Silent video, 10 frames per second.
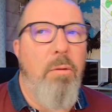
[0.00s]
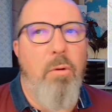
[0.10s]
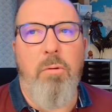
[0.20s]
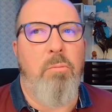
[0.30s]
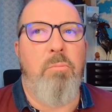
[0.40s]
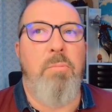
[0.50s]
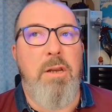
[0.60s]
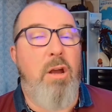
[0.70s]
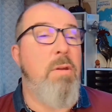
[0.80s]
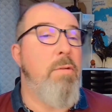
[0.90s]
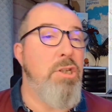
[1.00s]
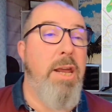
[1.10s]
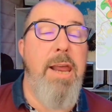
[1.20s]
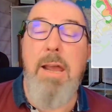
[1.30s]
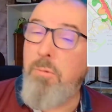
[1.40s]
I've never actually
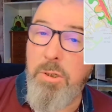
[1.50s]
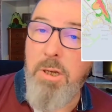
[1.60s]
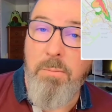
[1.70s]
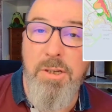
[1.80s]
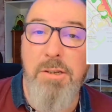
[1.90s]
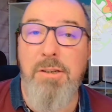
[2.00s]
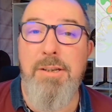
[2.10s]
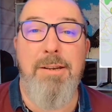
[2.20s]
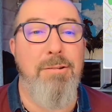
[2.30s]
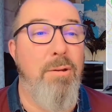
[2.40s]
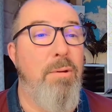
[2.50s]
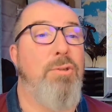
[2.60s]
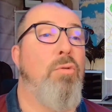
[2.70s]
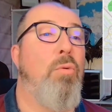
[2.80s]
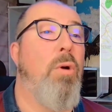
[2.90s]
had a house which comes into the sector, so I'm not
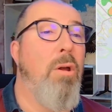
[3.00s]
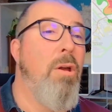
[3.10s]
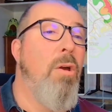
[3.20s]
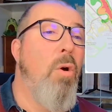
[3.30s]
sure what